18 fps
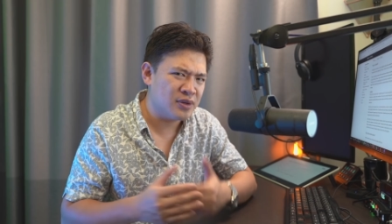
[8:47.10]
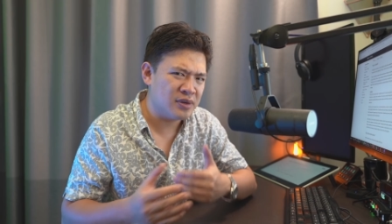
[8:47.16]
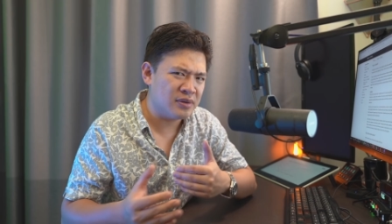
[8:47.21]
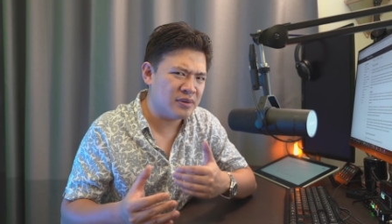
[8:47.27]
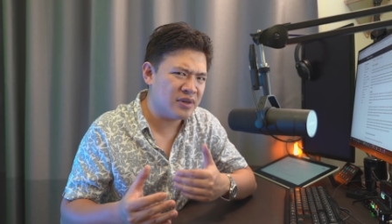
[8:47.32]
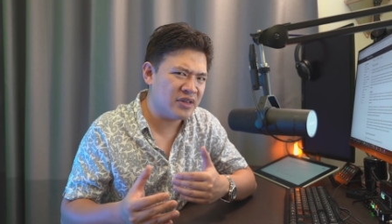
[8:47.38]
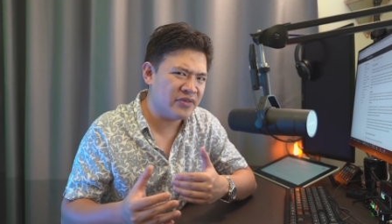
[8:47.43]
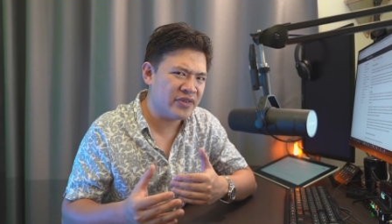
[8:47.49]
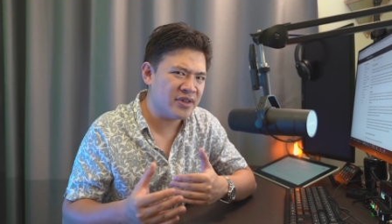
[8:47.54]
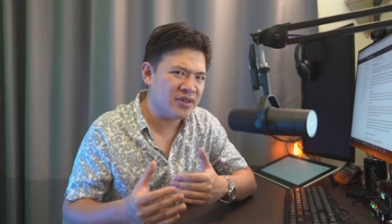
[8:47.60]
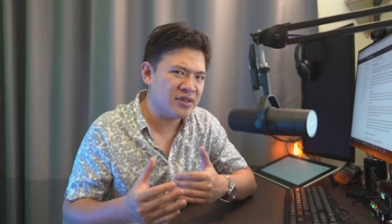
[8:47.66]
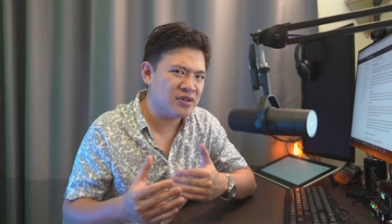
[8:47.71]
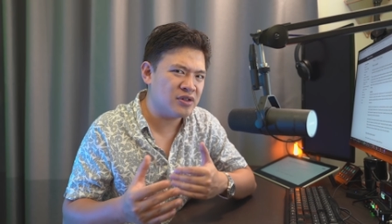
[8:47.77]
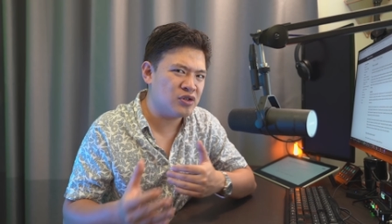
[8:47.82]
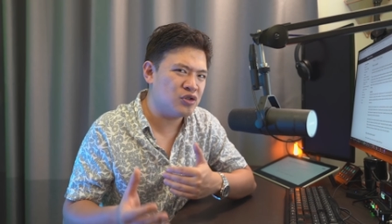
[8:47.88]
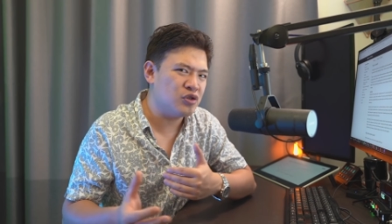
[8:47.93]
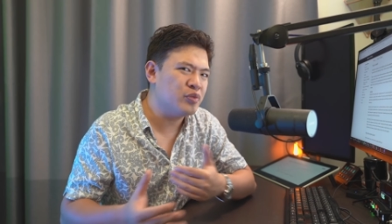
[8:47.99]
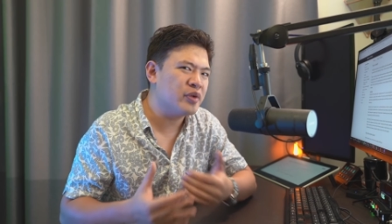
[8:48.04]
to
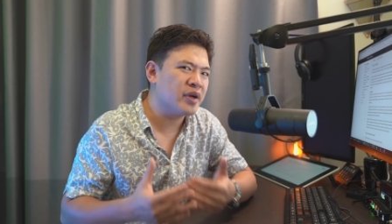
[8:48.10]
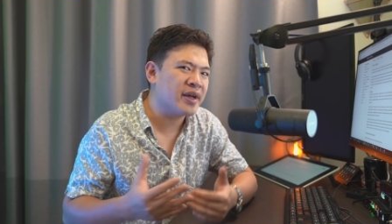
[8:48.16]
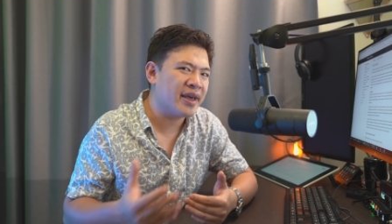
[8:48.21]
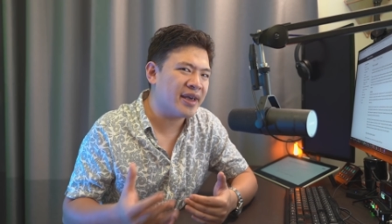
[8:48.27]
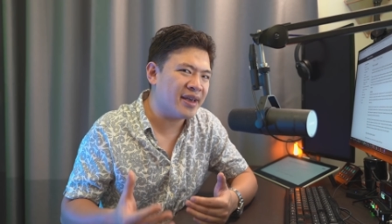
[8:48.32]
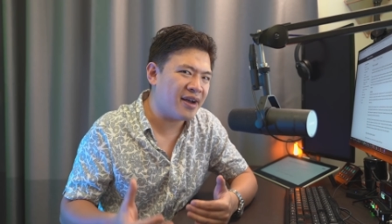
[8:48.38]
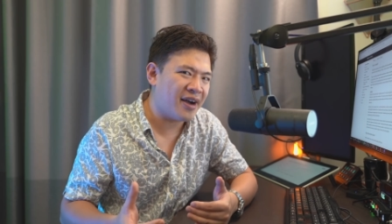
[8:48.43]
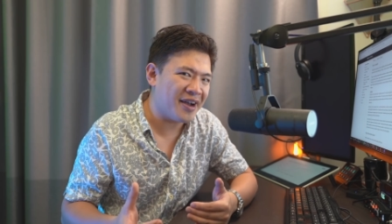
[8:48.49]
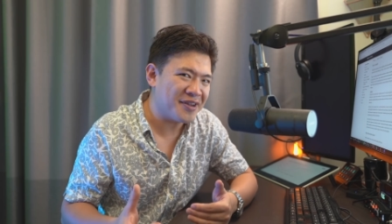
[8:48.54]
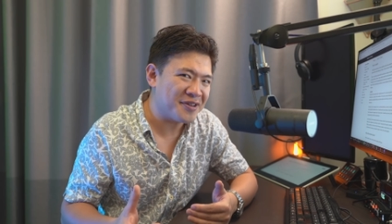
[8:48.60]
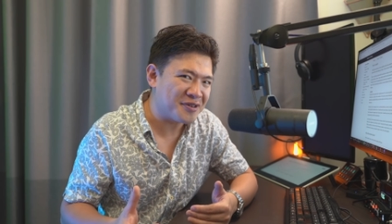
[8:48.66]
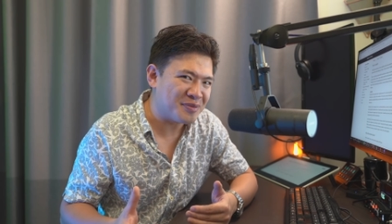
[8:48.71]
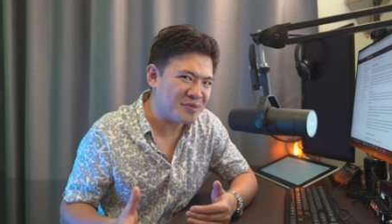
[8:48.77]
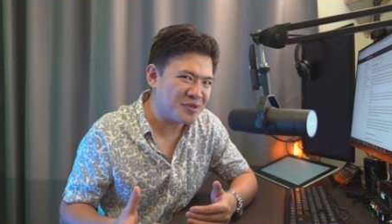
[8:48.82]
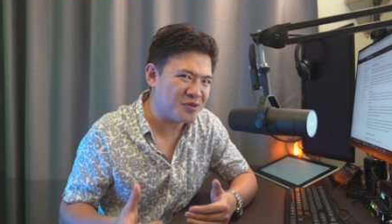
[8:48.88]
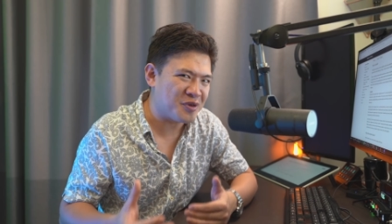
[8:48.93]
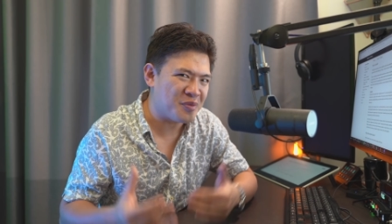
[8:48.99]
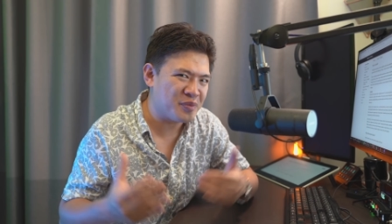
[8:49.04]
even duplicate
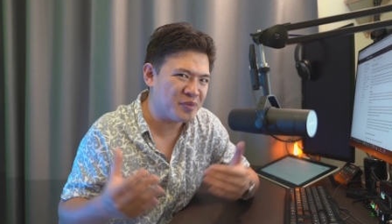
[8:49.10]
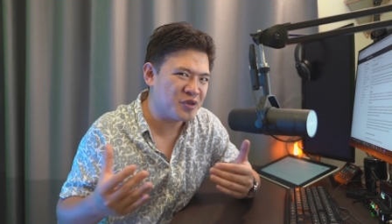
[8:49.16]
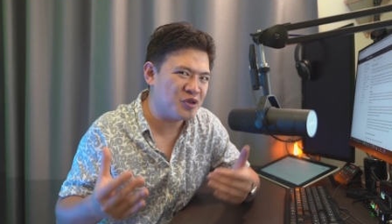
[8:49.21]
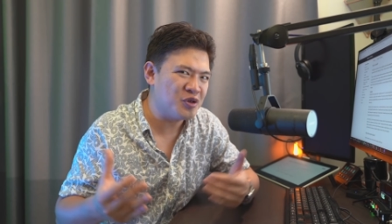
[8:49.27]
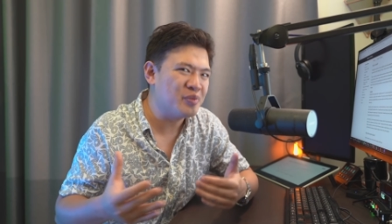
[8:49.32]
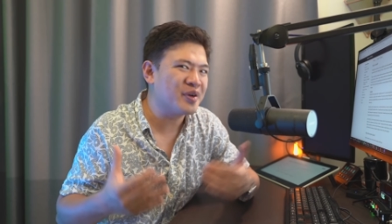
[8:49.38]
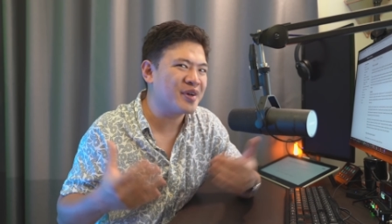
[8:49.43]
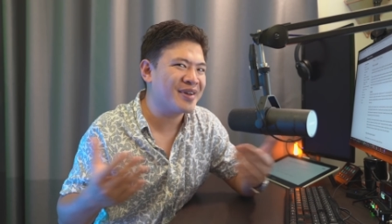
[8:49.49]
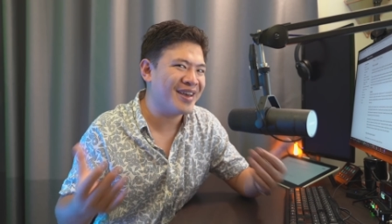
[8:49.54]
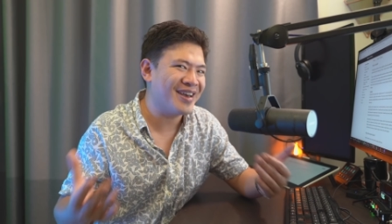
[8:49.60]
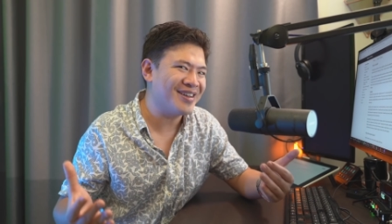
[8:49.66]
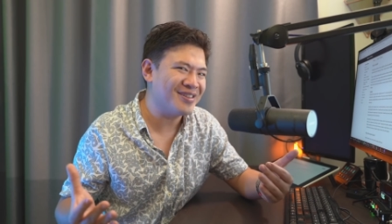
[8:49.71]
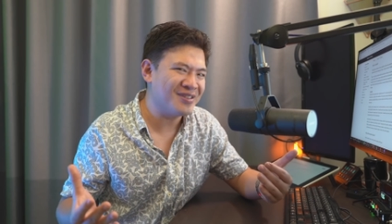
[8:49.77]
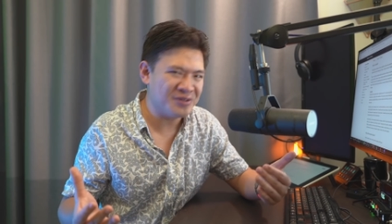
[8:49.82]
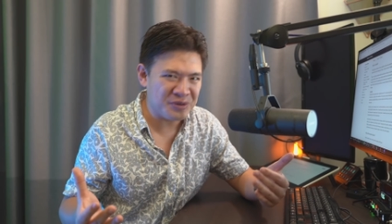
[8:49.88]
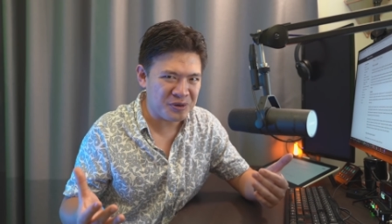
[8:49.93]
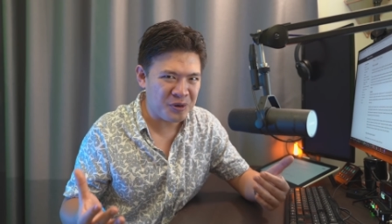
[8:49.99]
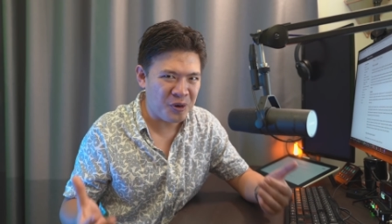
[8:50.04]
items or
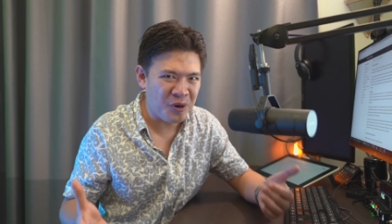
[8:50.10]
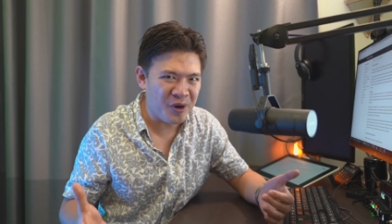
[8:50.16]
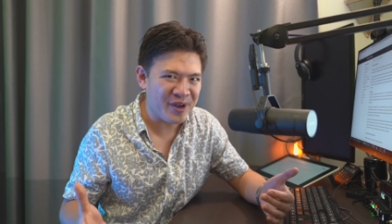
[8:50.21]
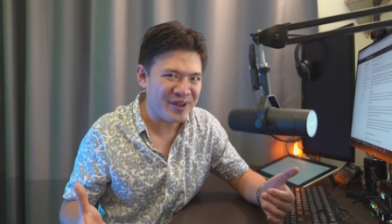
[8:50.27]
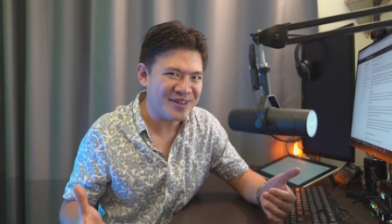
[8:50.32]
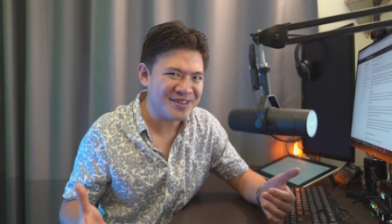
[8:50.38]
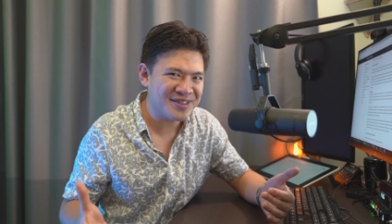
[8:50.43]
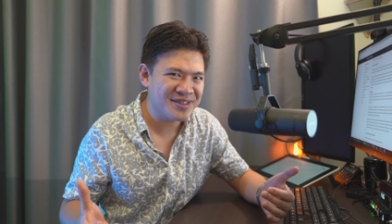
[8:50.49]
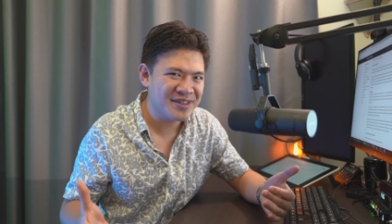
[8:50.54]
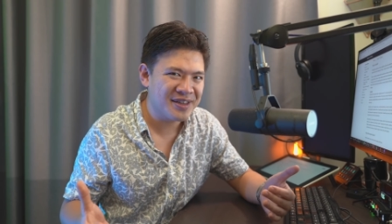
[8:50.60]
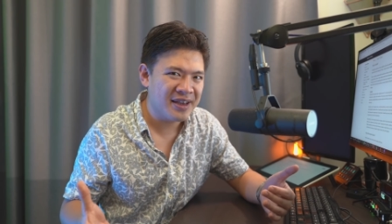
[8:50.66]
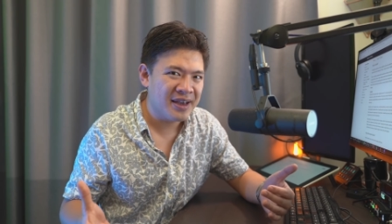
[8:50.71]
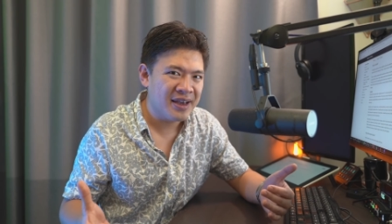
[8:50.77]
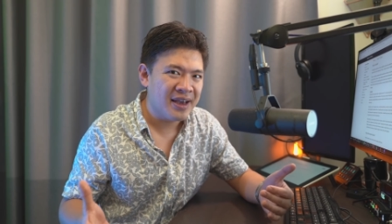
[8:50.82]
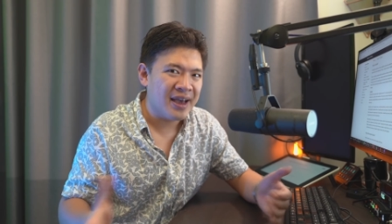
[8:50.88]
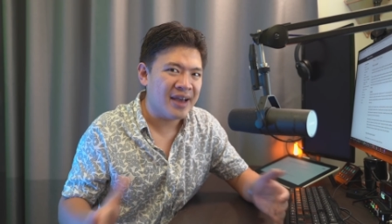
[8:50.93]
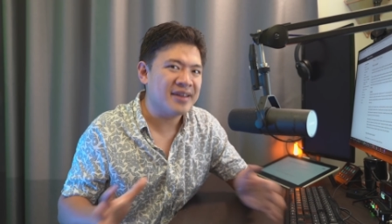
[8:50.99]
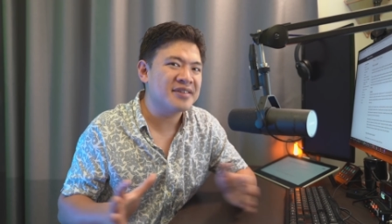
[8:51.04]
duplicate new coins?